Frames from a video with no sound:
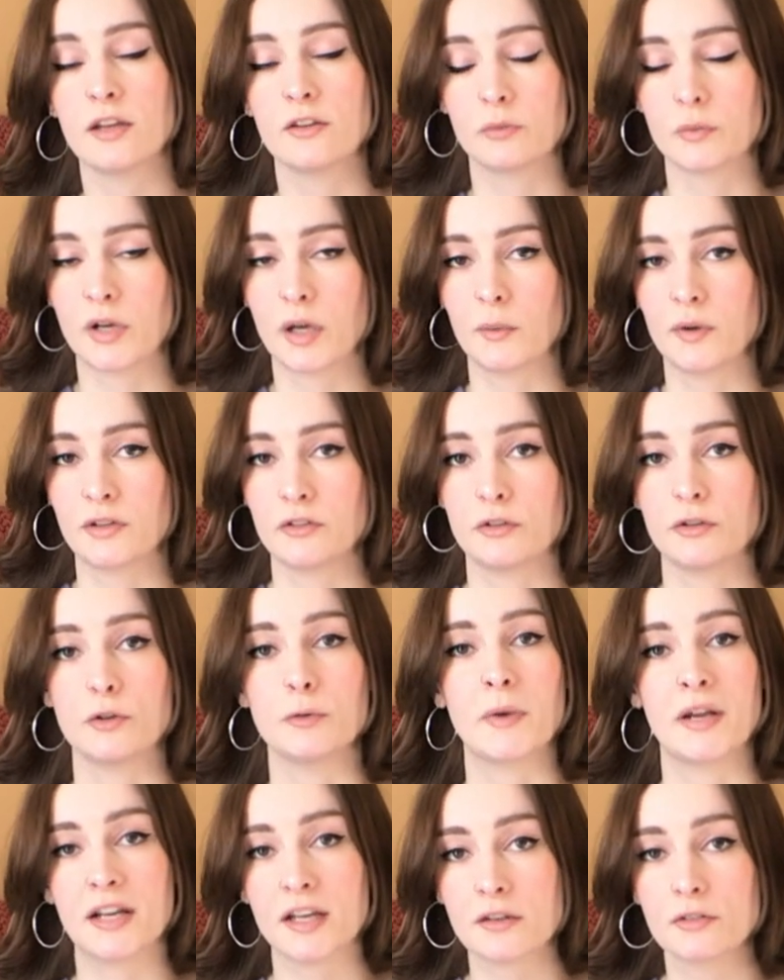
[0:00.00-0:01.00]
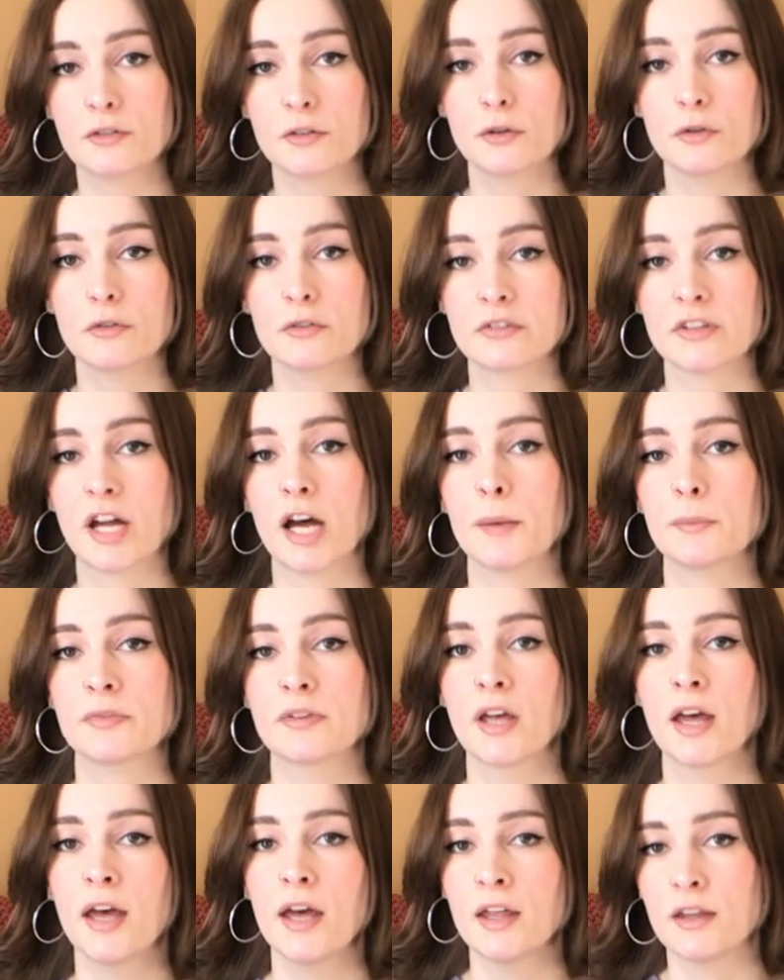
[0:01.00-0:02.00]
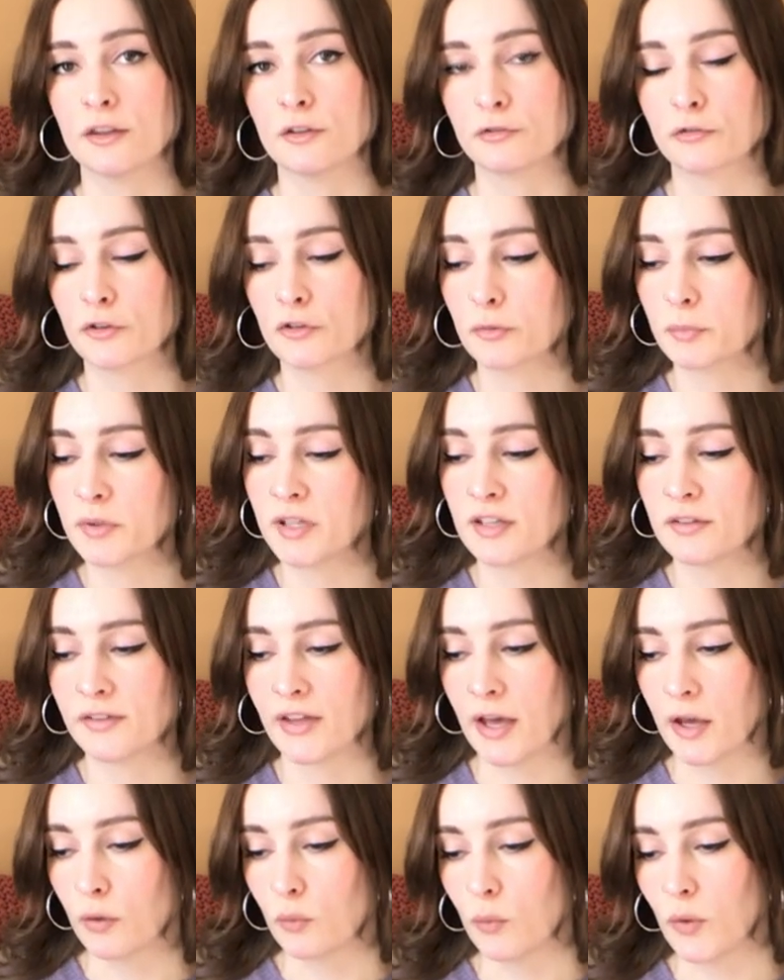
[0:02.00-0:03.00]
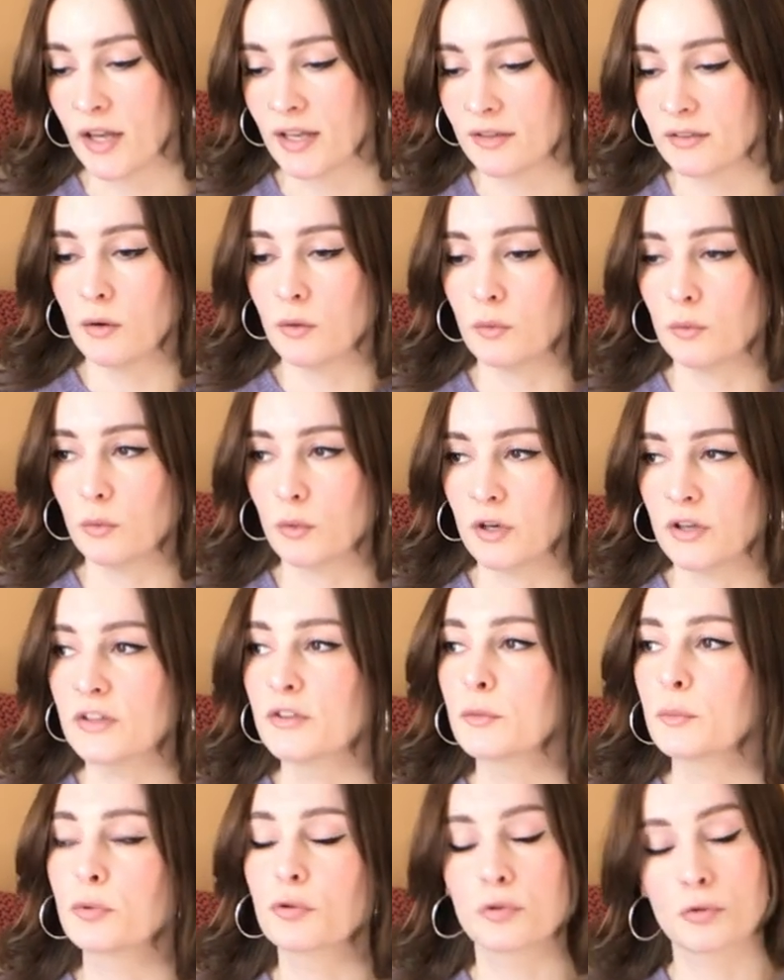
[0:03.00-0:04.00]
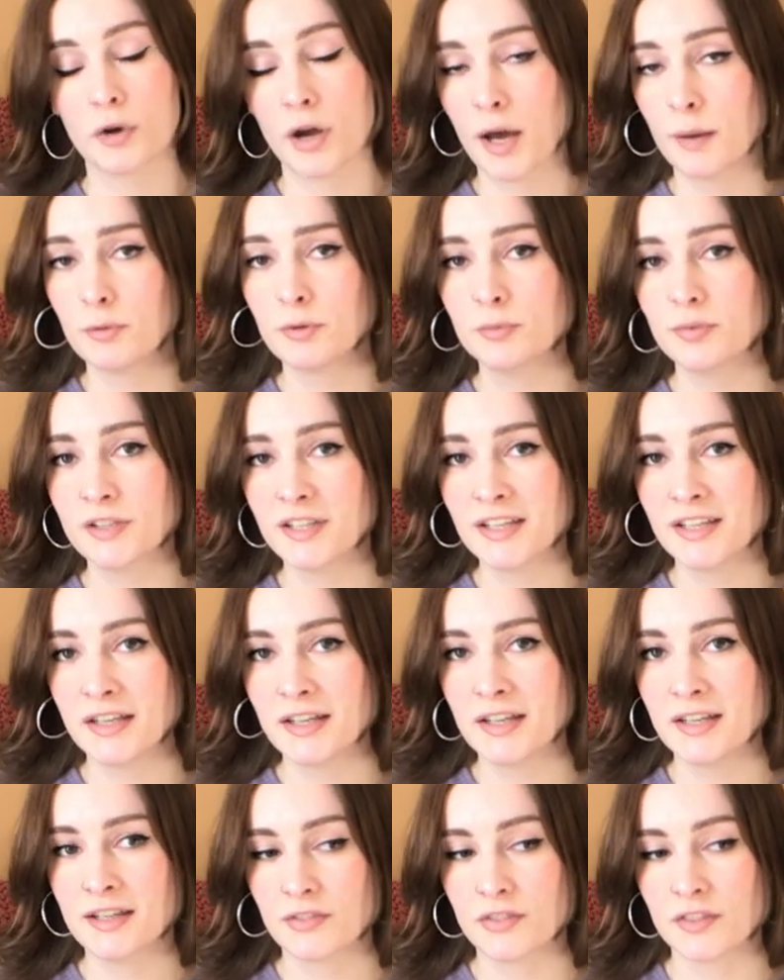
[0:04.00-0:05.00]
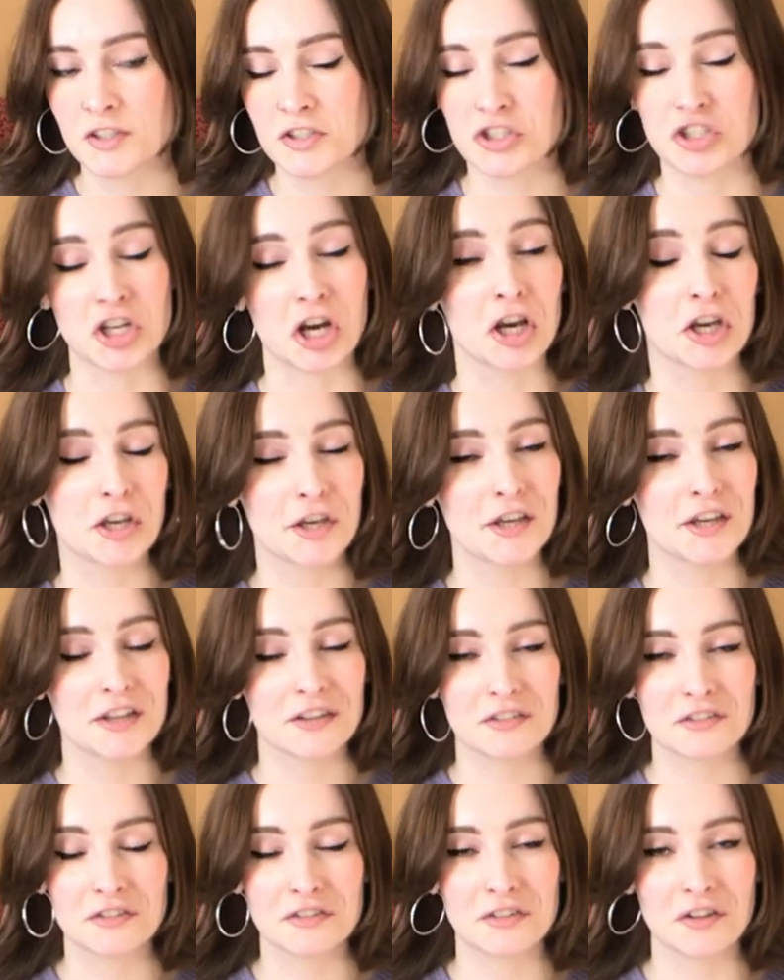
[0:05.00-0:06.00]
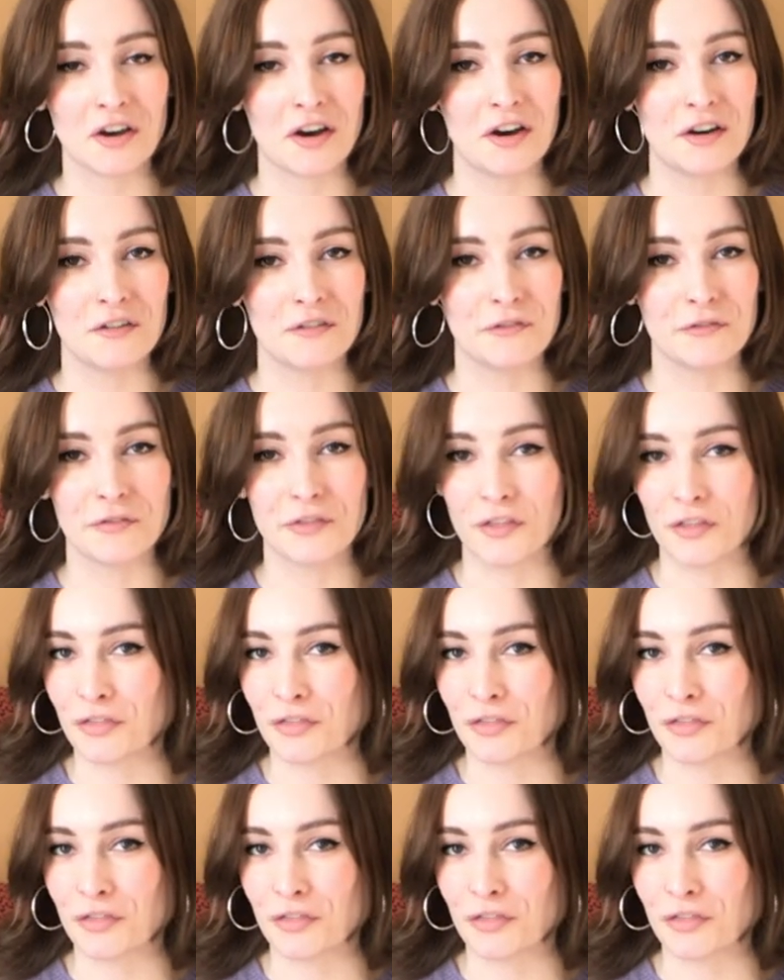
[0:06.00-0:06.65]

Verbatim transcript: is when I went to my next two stops, and the first place I went was probably the junkiest of the